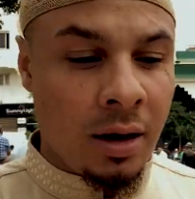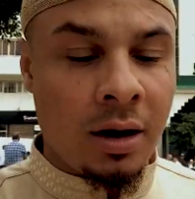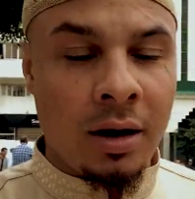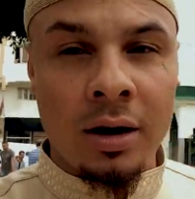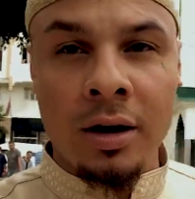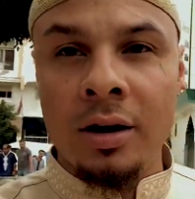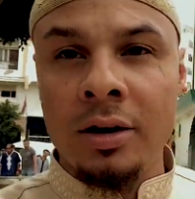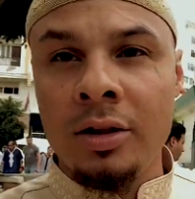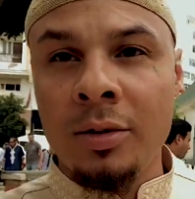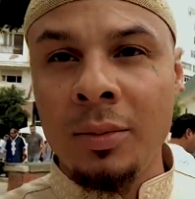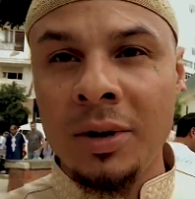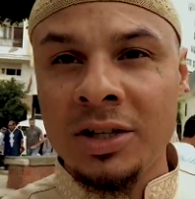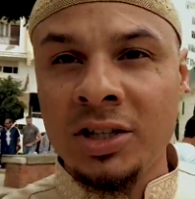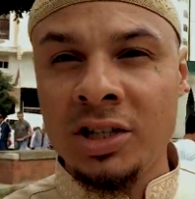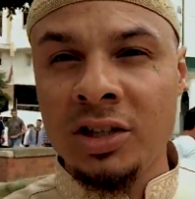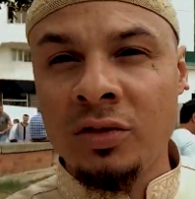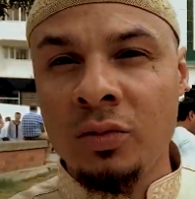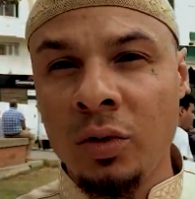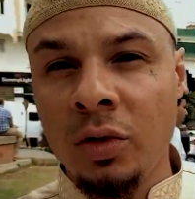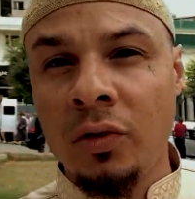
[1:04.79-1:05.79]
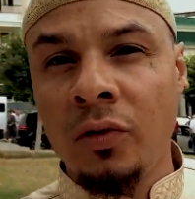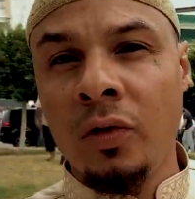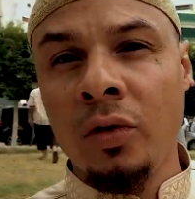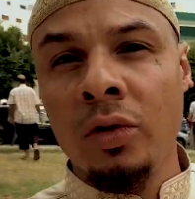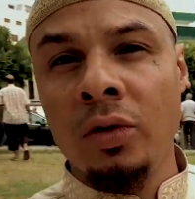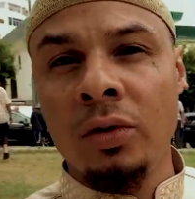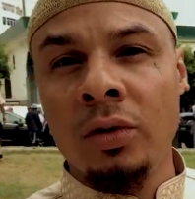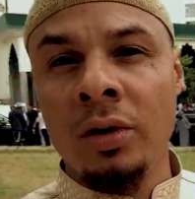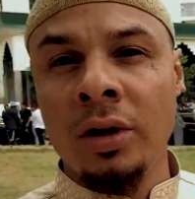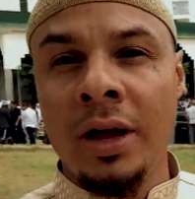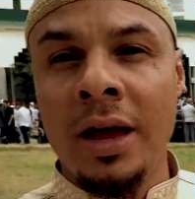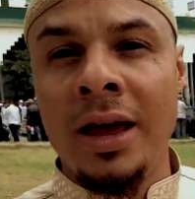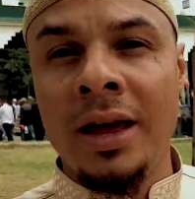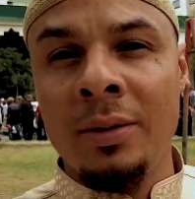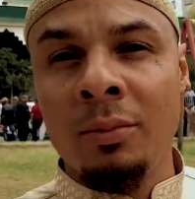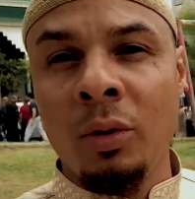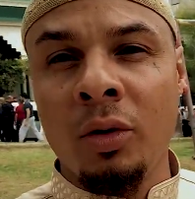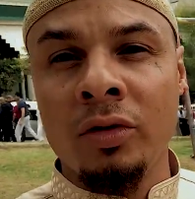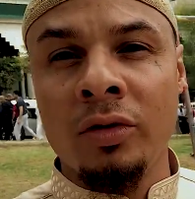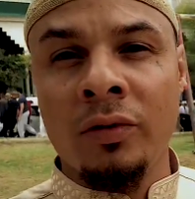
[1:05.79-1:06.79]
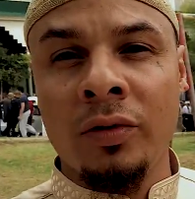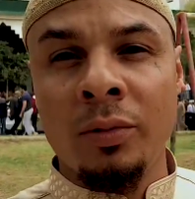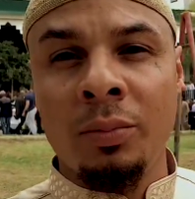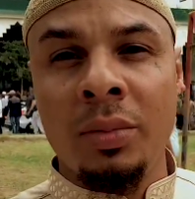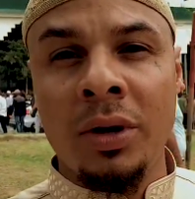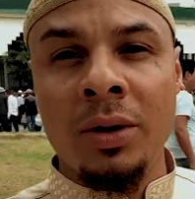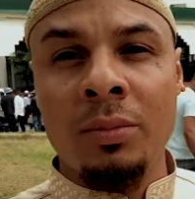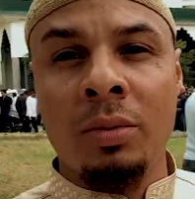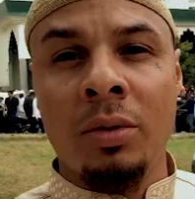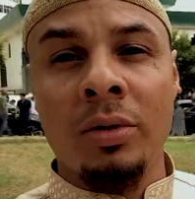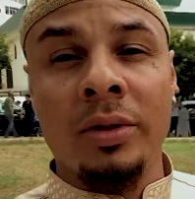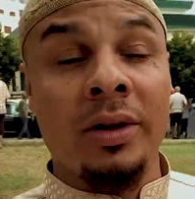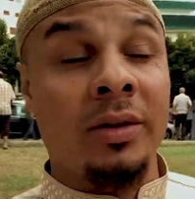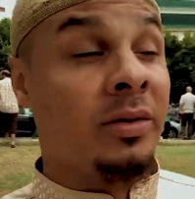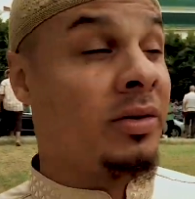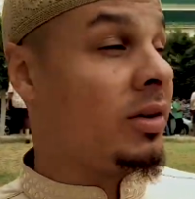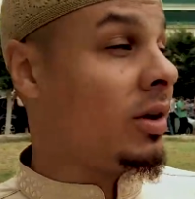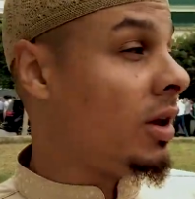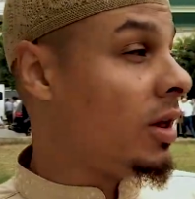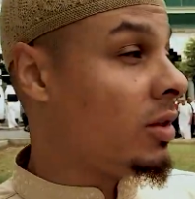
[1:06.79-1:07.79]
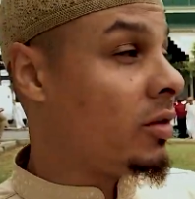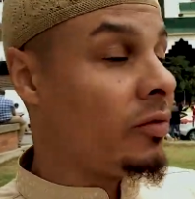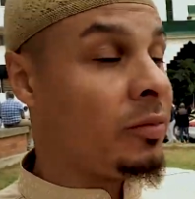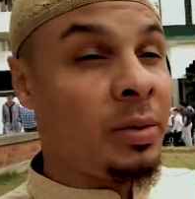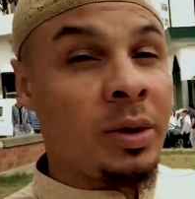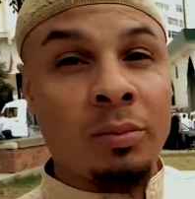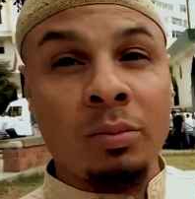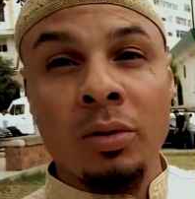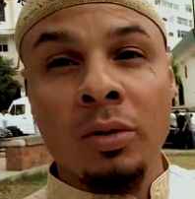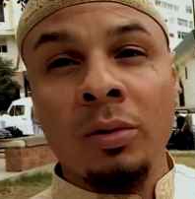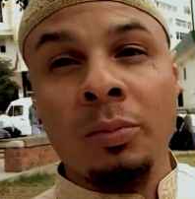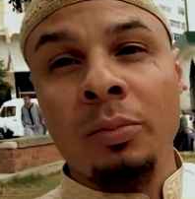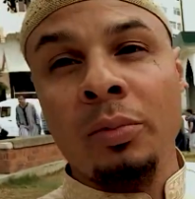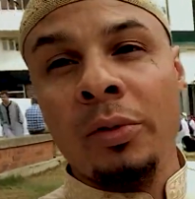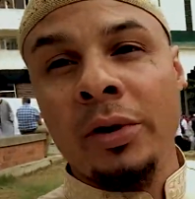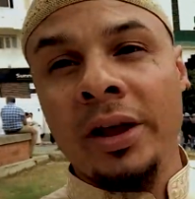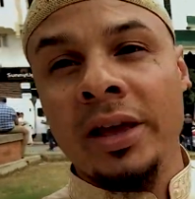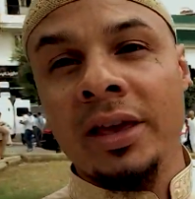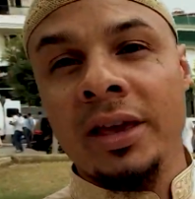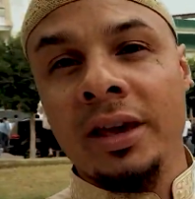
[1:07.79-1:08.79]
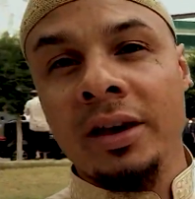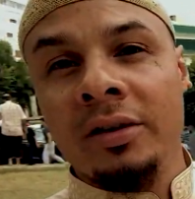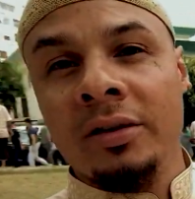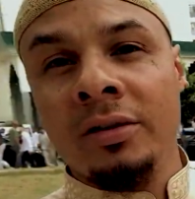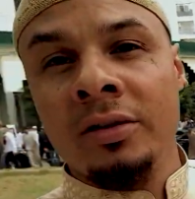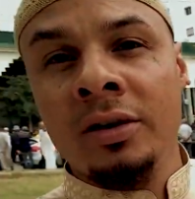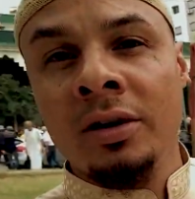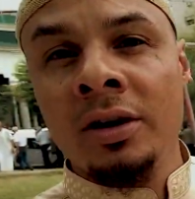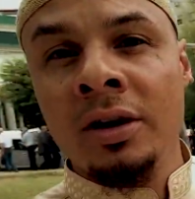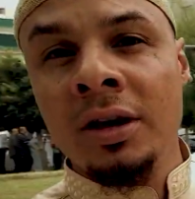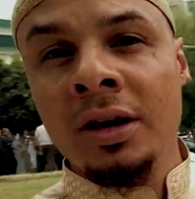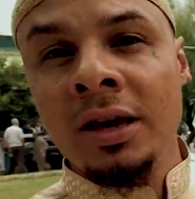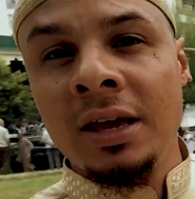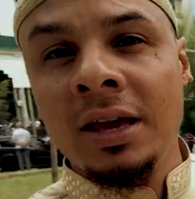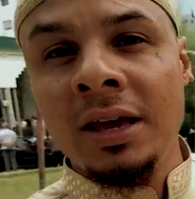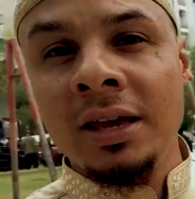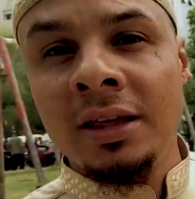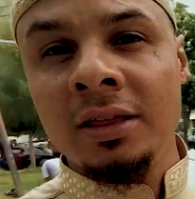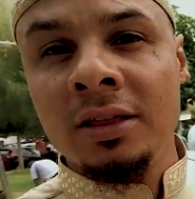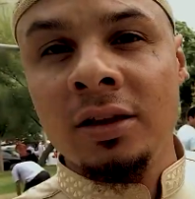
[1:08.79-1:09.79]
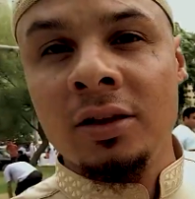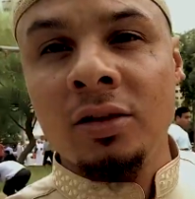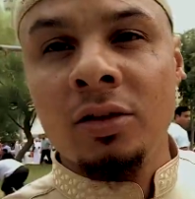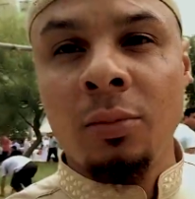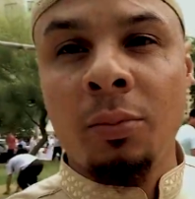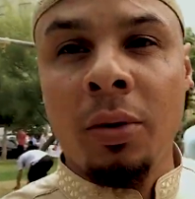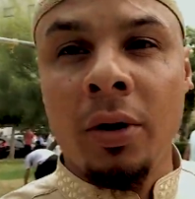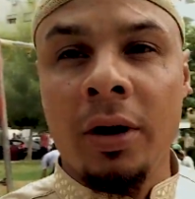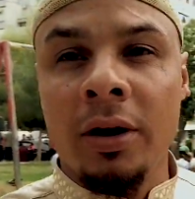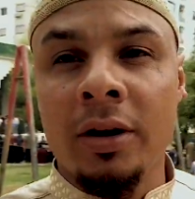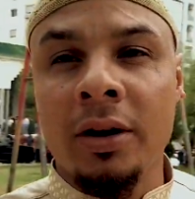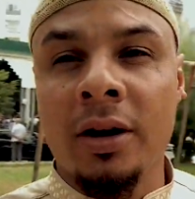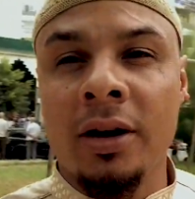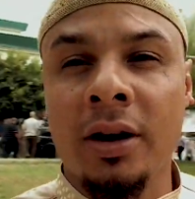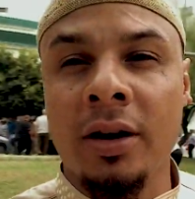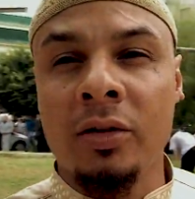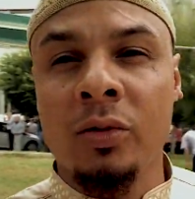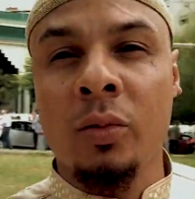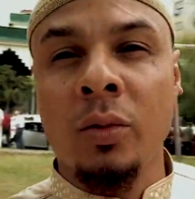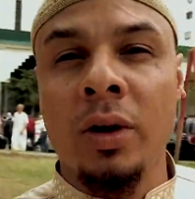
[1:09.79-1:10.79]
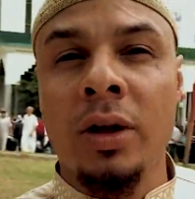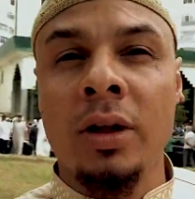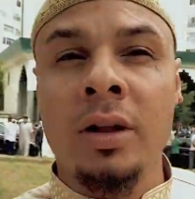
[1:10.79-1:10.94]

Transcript: Uh, the masjid was full and most of the people, there was a lot of people praying here in the park as